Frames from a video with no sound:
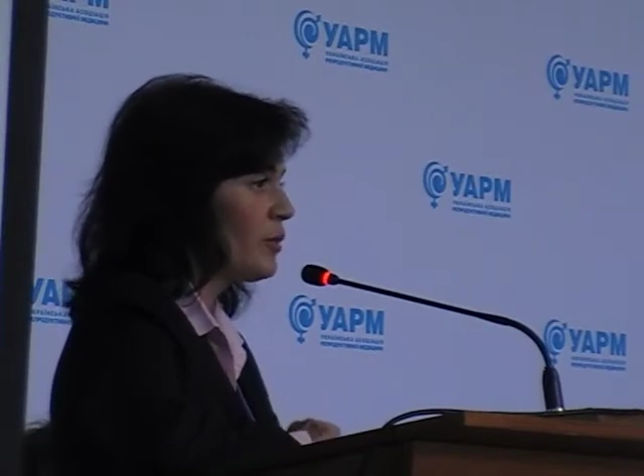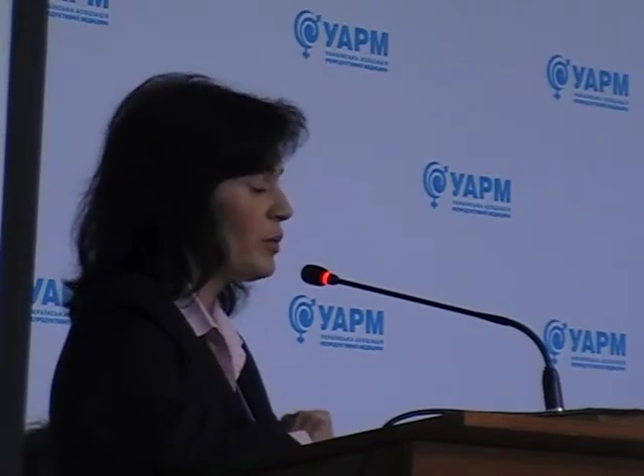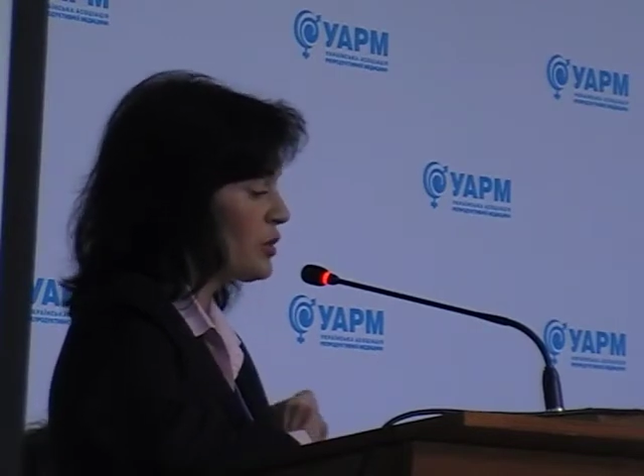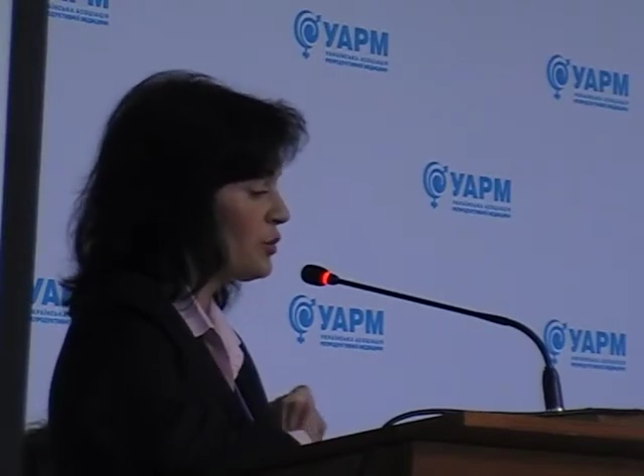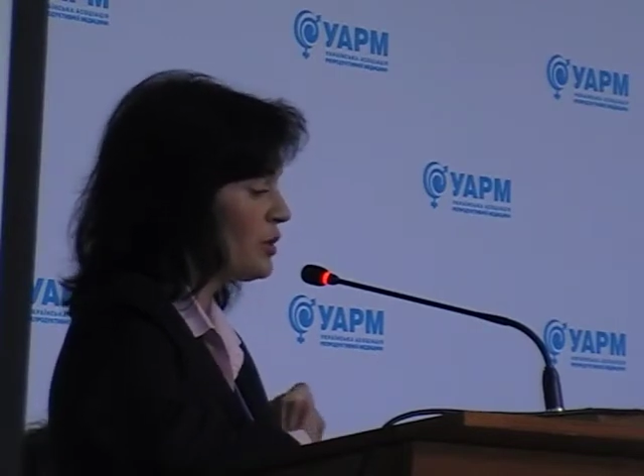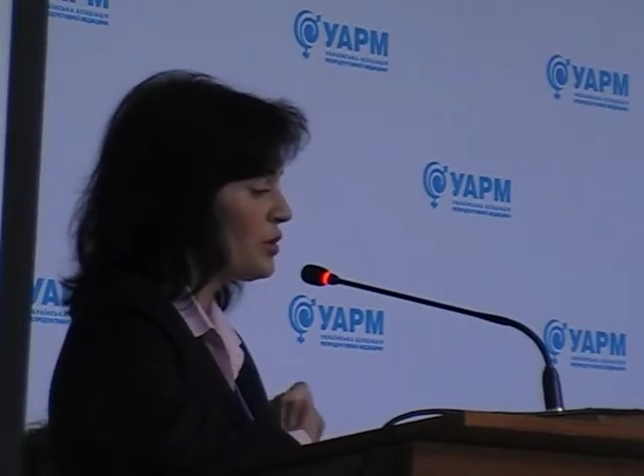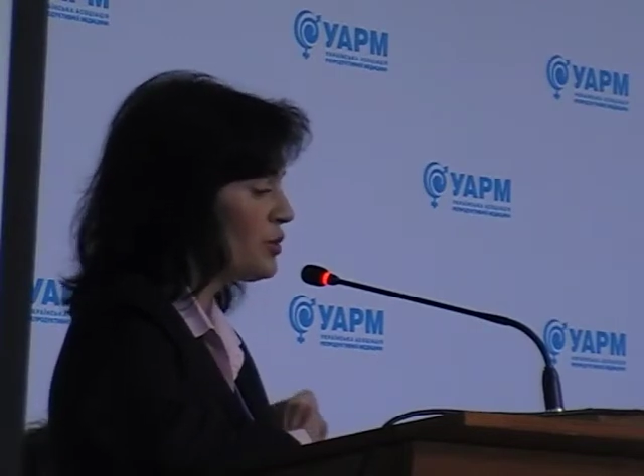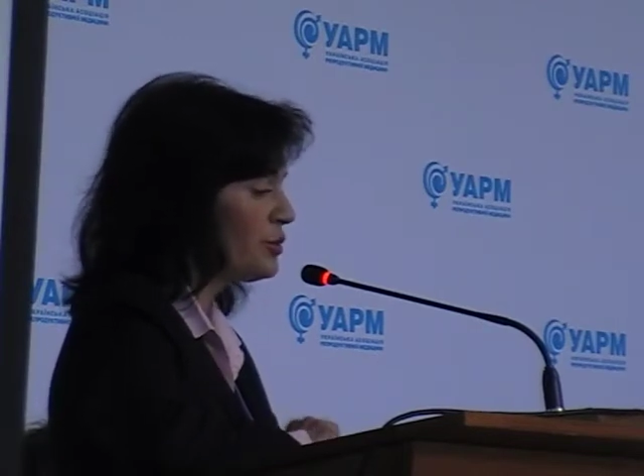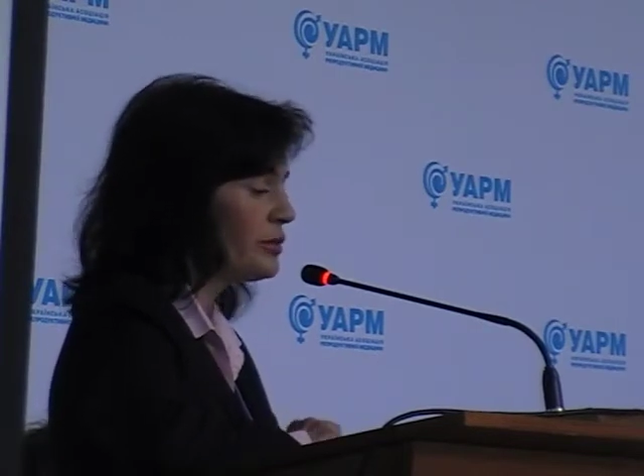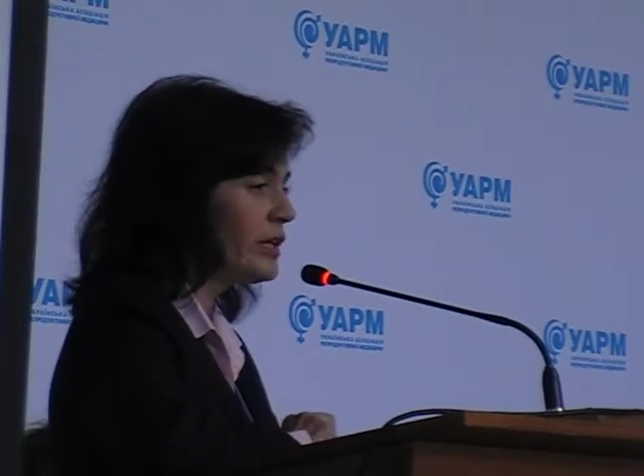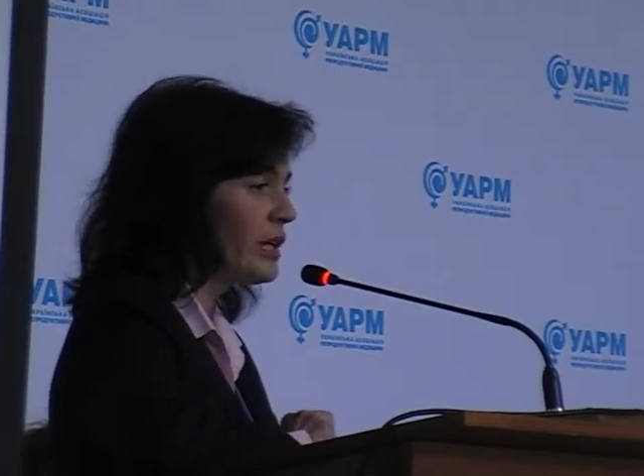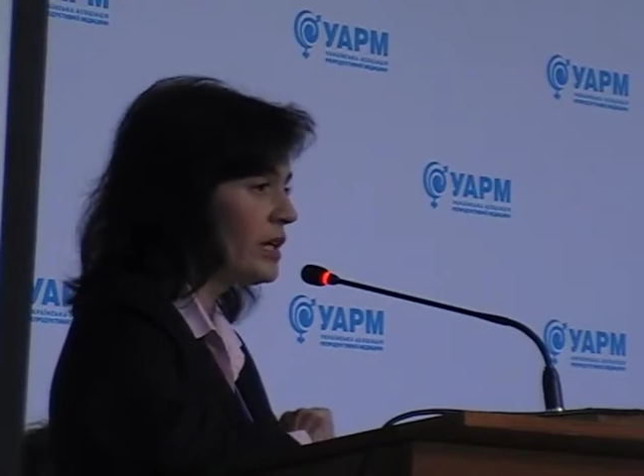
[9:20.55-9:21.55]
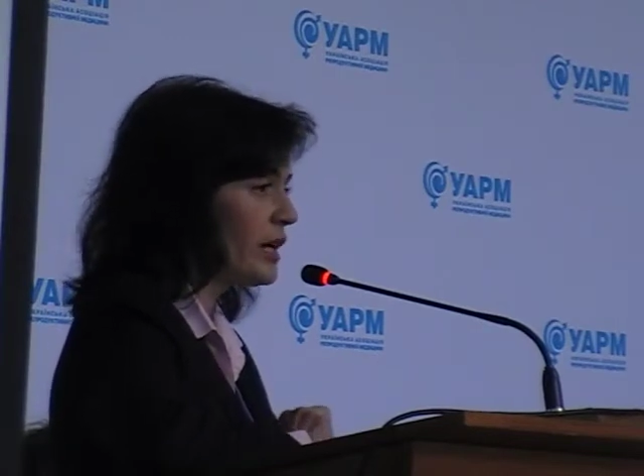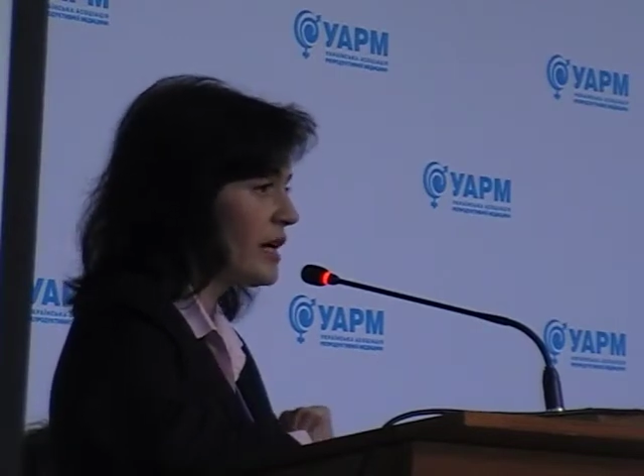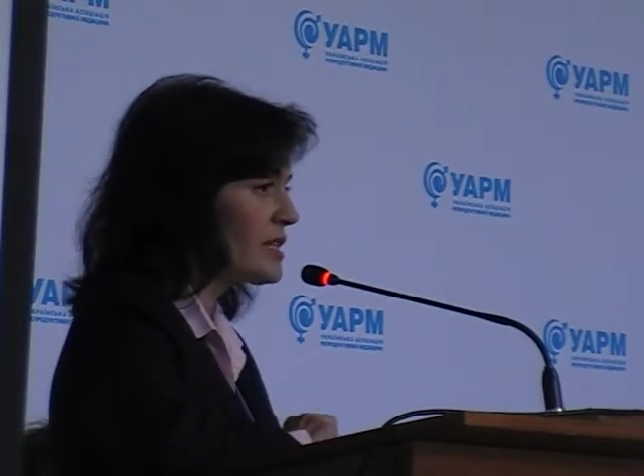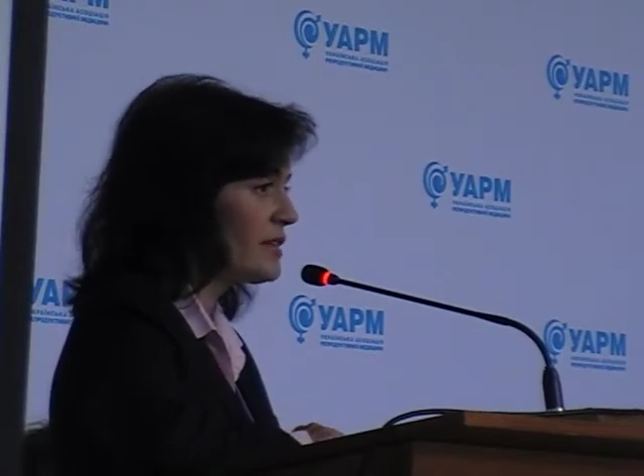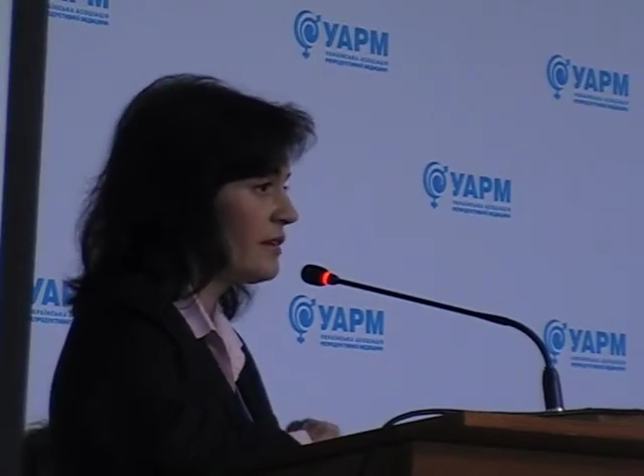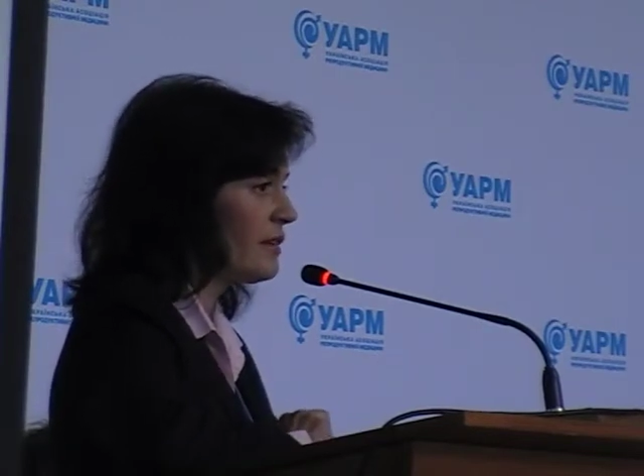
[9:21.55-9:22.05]
but we do
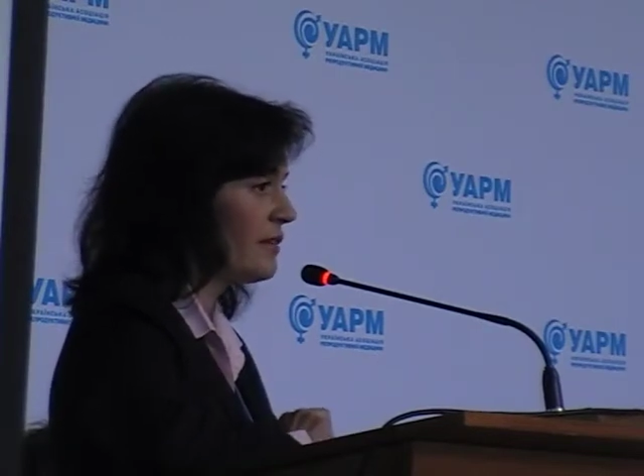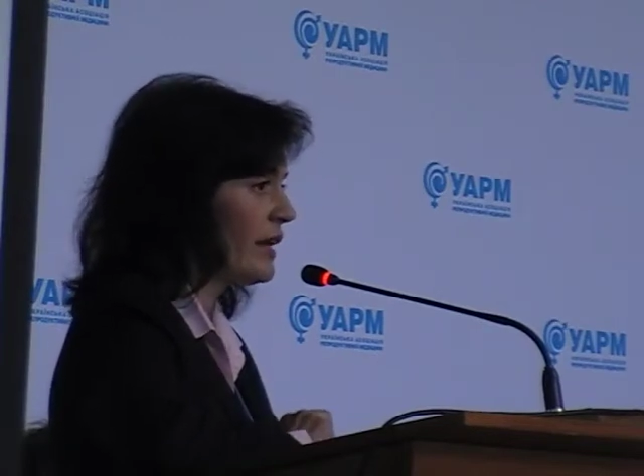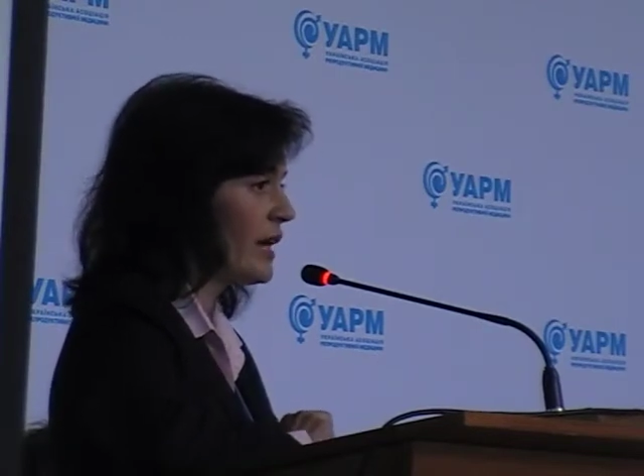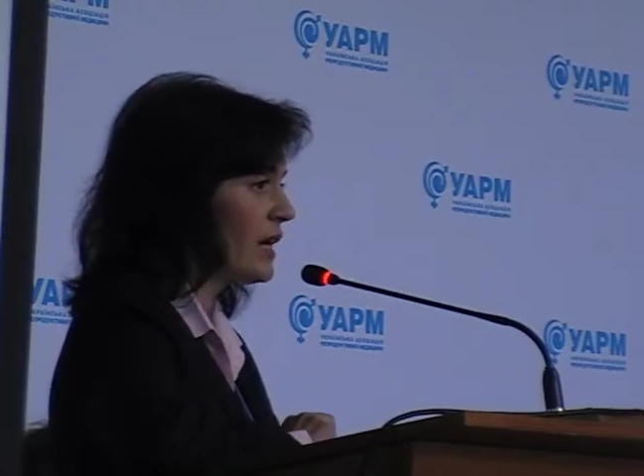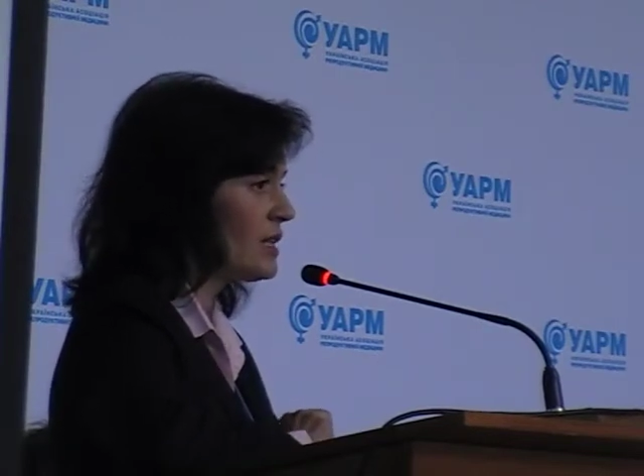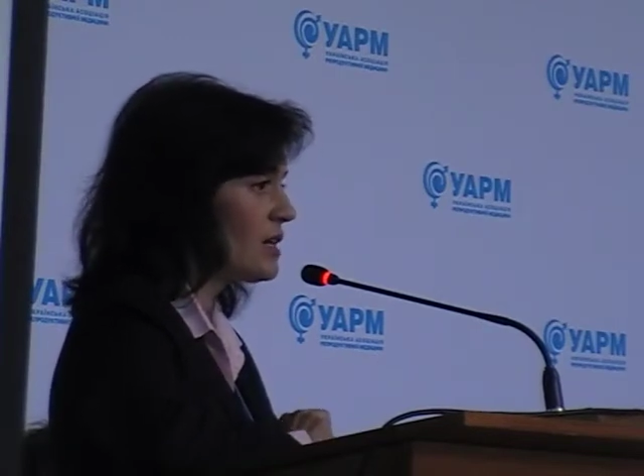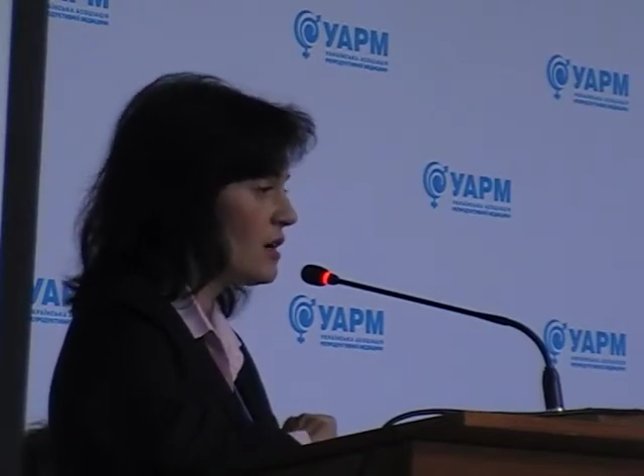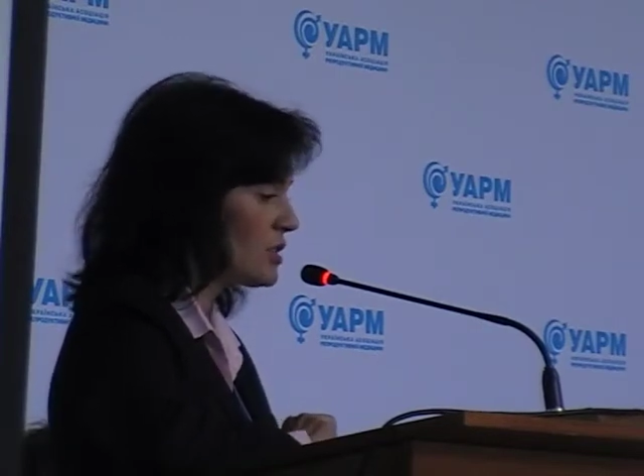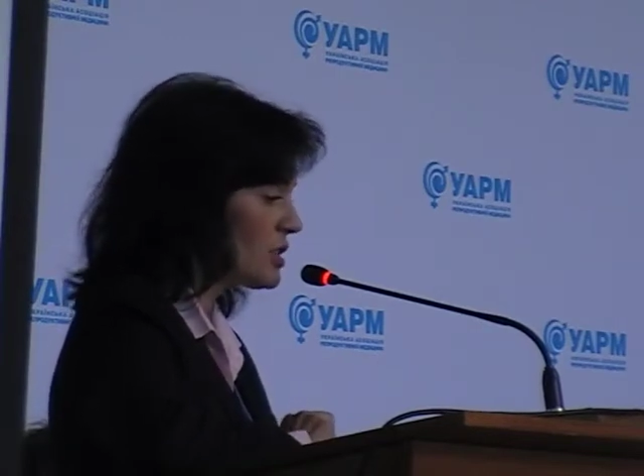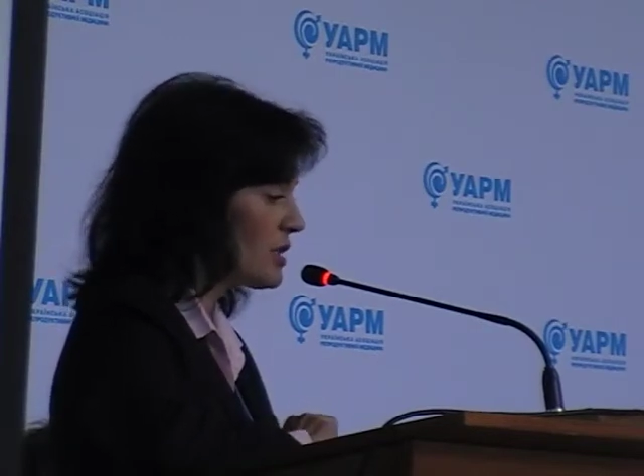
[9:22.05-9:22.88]
realize that they are not,